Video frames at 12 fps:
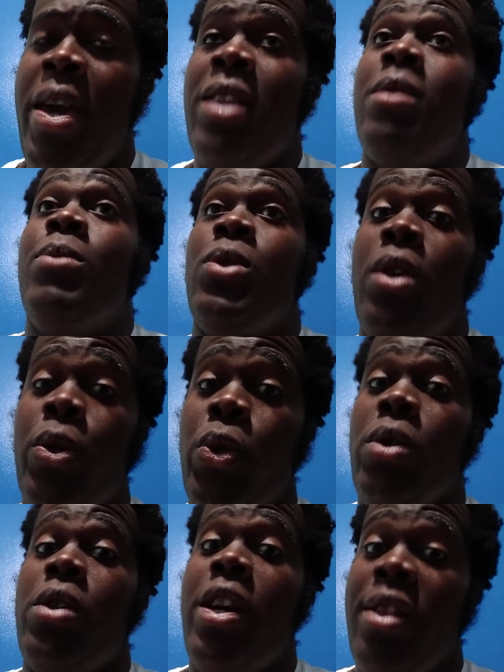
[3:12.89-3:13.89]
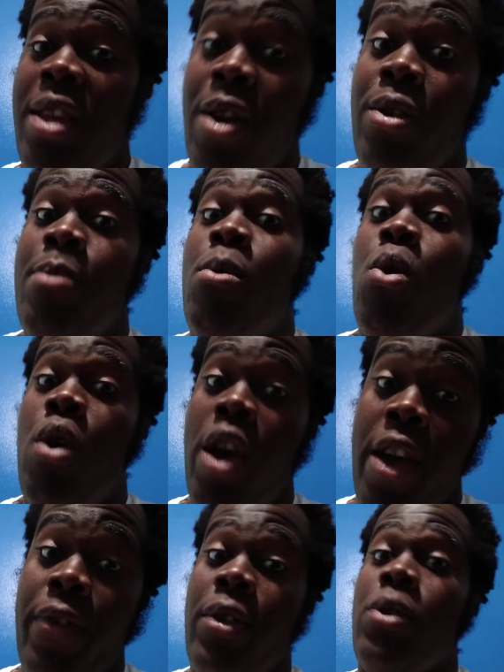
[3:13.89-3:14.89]
make themselves look like they're the more
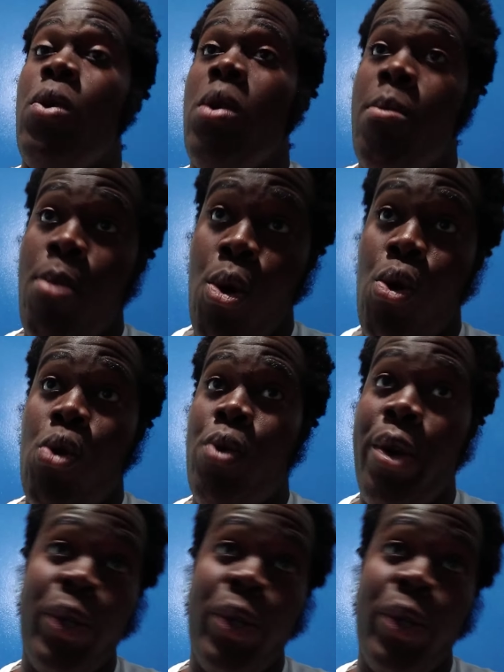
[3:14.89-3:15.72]
ethical and moral